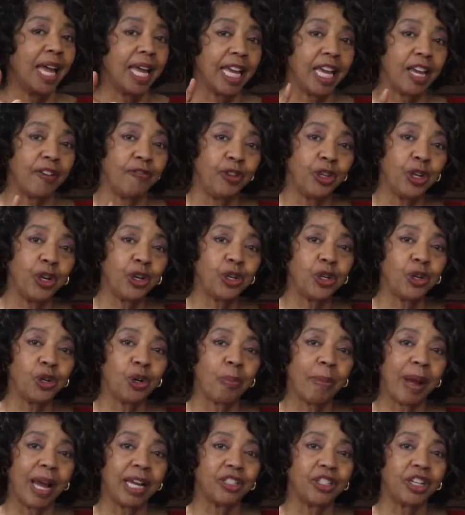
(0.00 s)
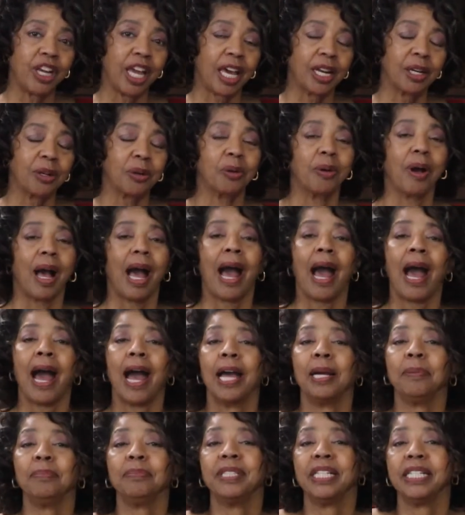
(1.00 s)
if you're new to my channel,
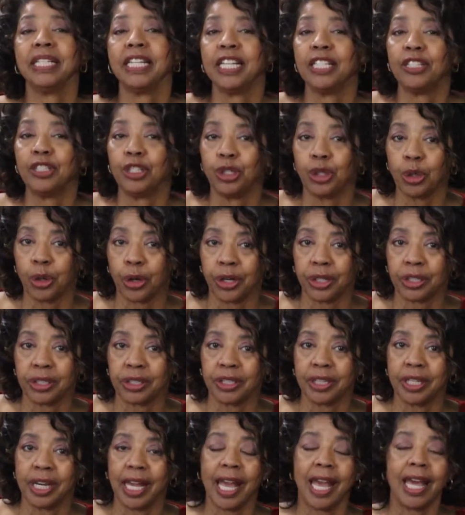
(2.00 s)
I'm Denise Jordan,